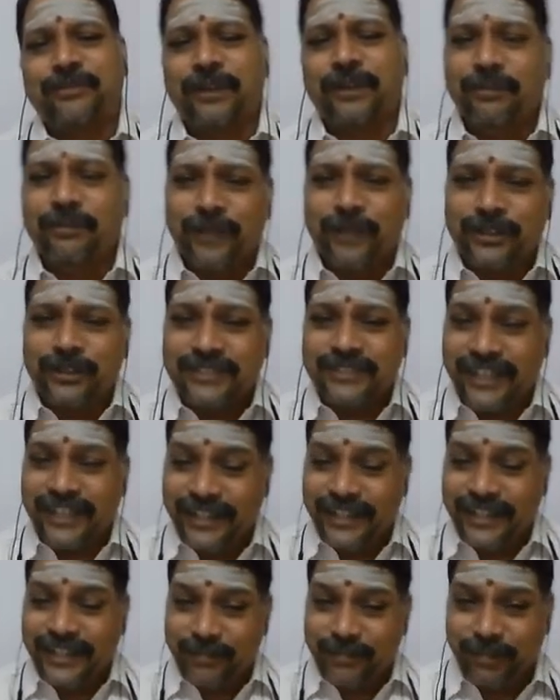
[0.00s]
because they
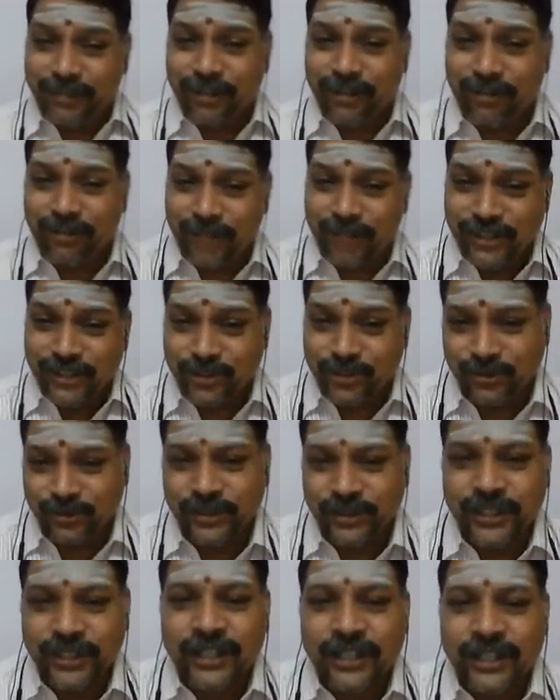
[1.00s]
depend on monsoon.
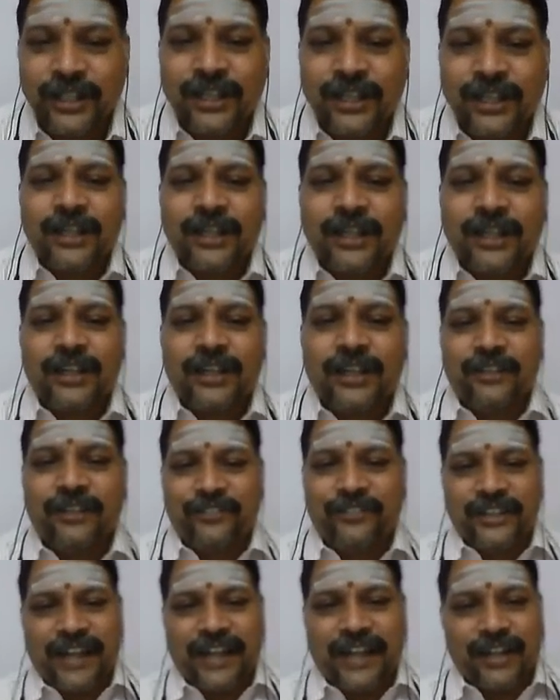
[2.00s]
If
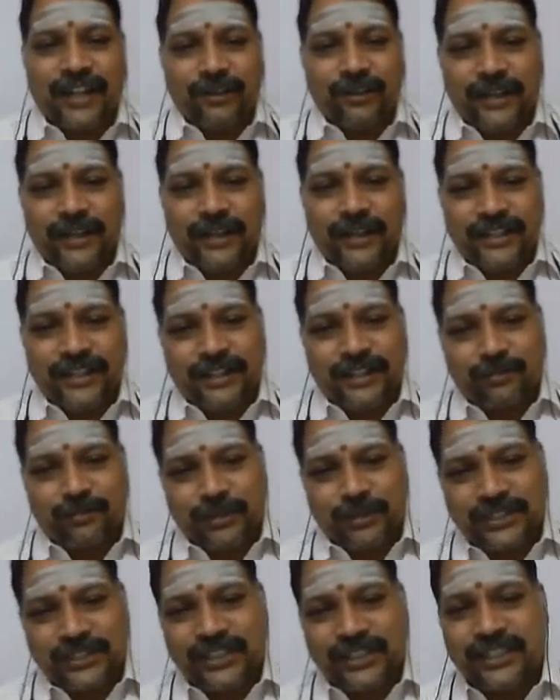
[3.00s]
we calculate in the
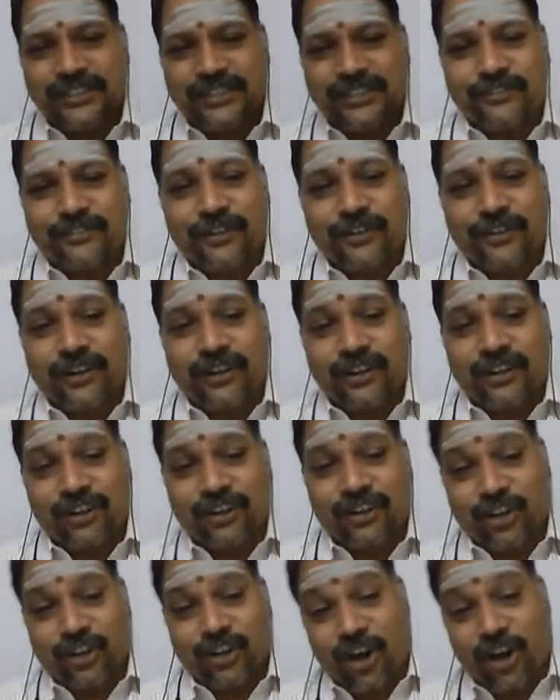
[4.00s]
percentage of
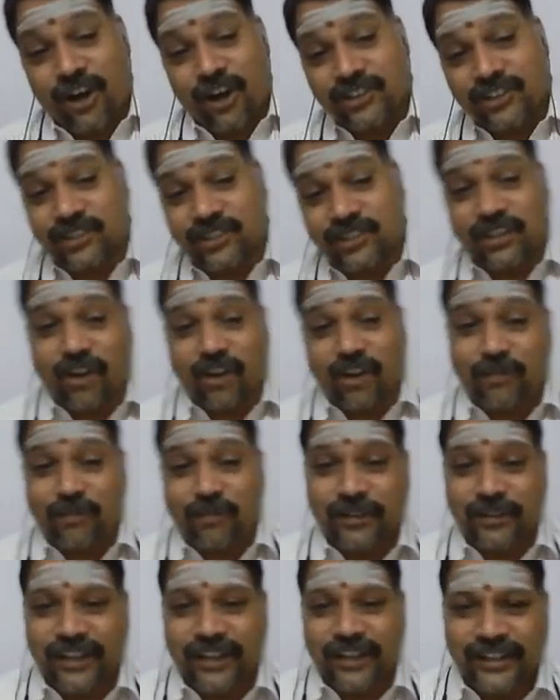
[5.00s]
gross
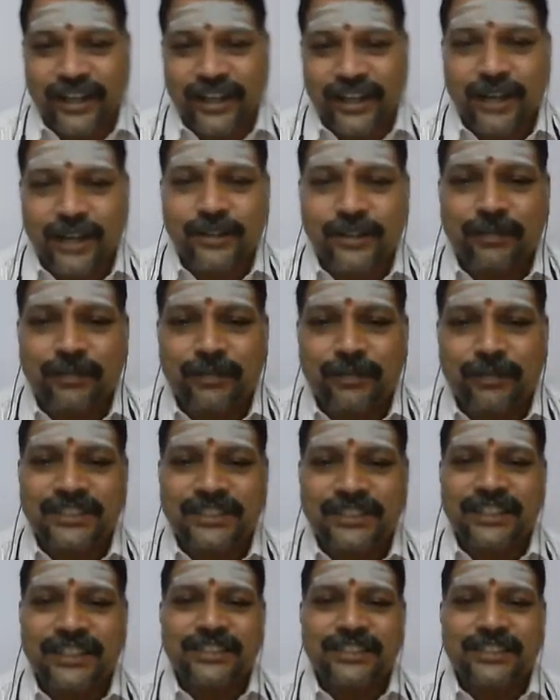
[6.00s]
cropping area, the
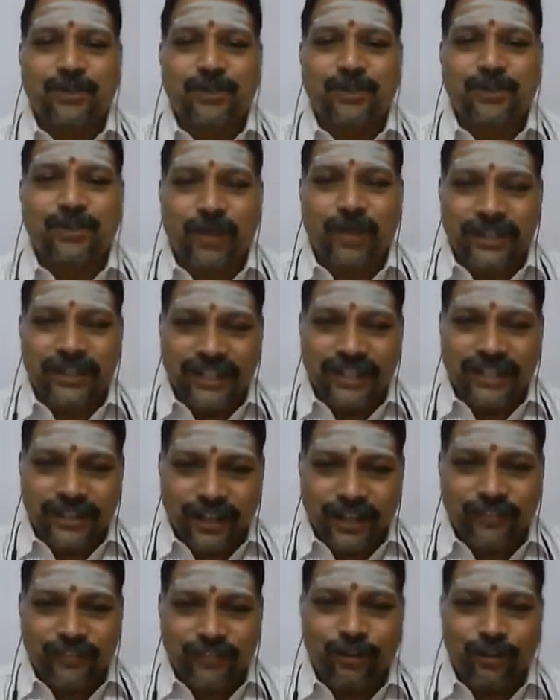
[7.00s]
percentage is lower than
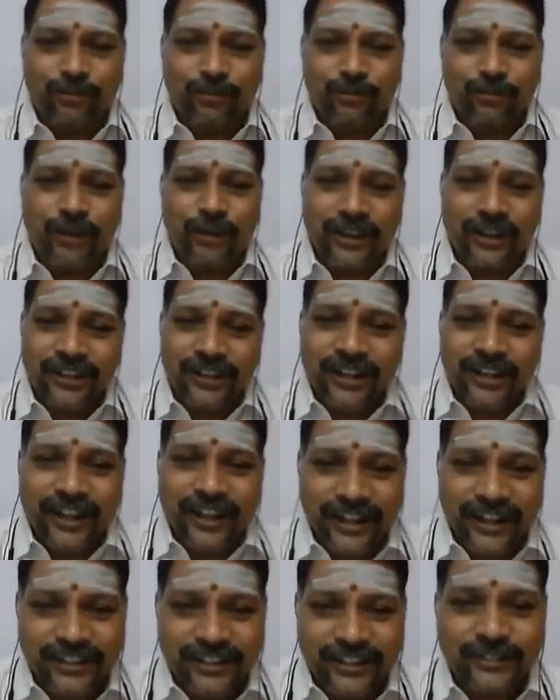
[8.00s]
34.8.
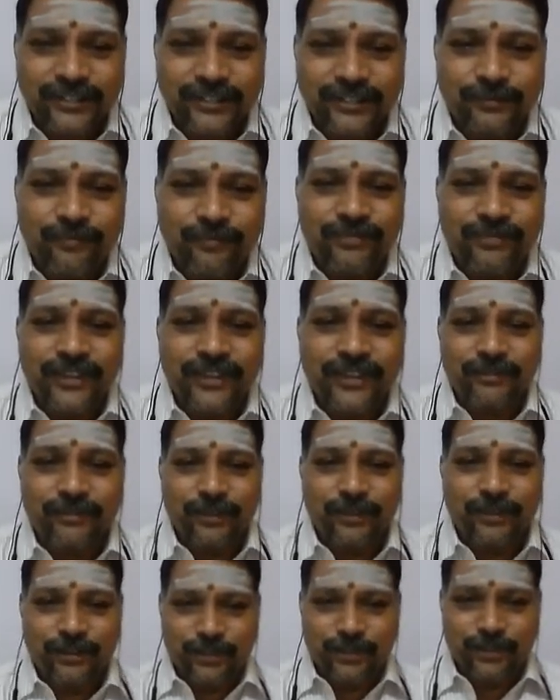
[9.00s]
It
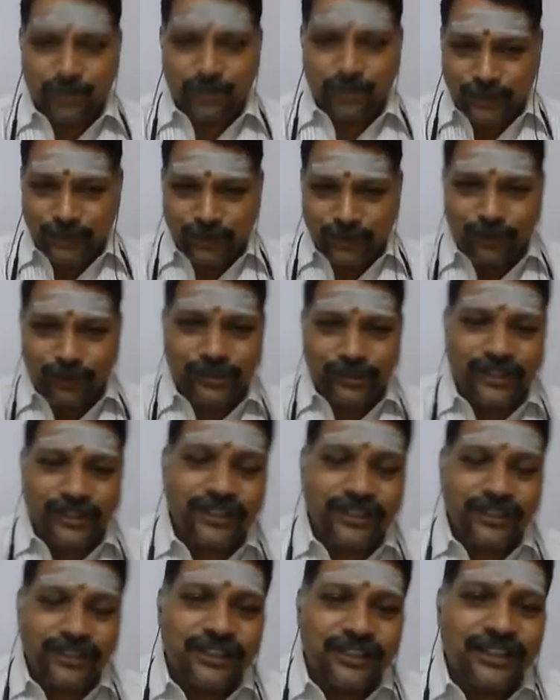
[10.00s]
is to be noted
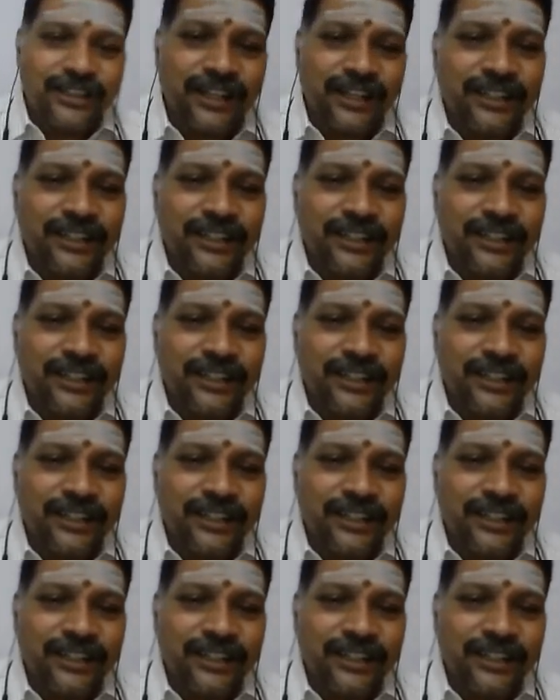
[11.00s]
that